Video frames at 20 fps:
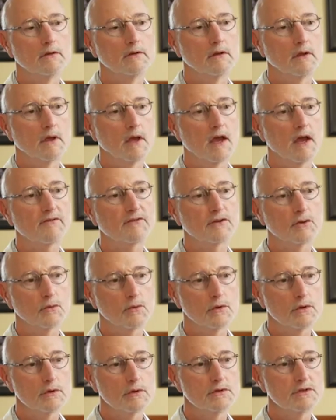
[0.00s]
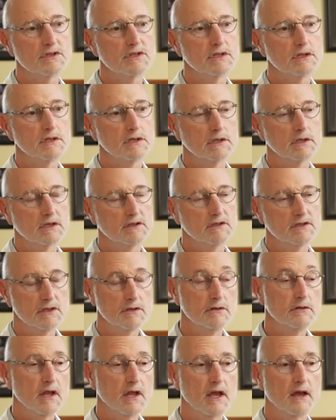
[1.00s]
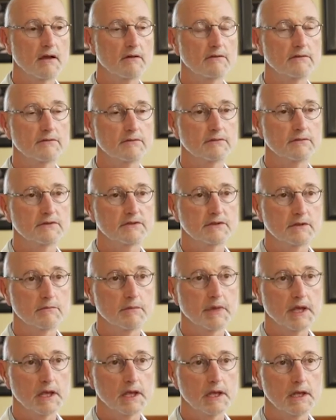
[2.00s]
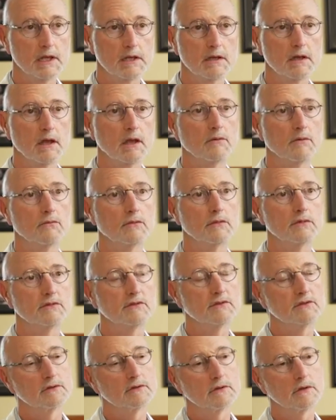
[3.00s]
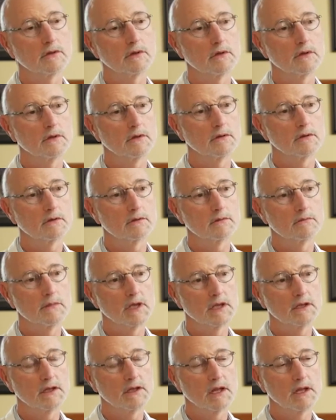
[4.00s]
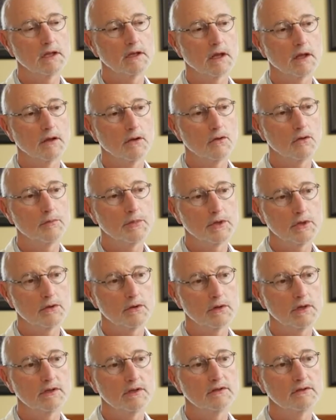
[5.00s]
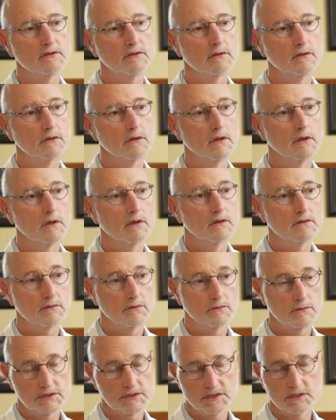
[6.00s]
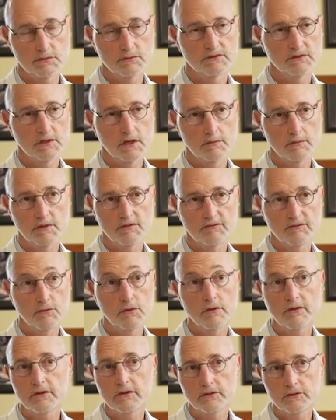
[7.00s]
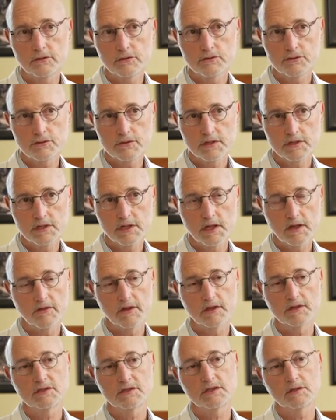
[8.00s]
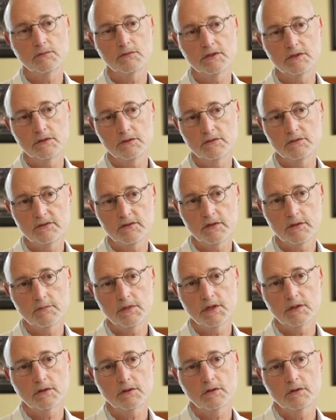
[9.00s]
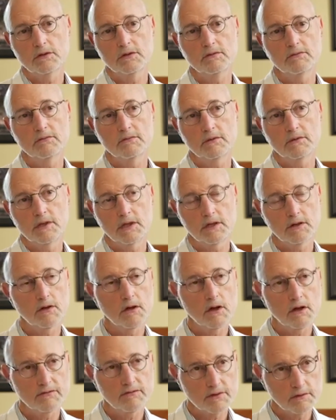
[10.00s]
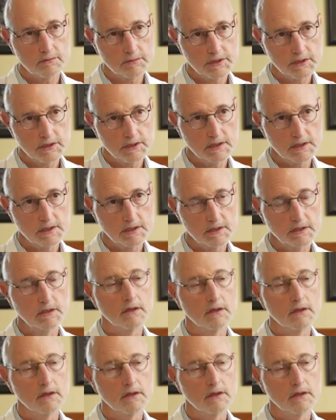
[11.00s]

afterwards, she continued to have some pain and was maintained on opioids, which she was on before the surgery, and then she reduced them but couldn't get off completely.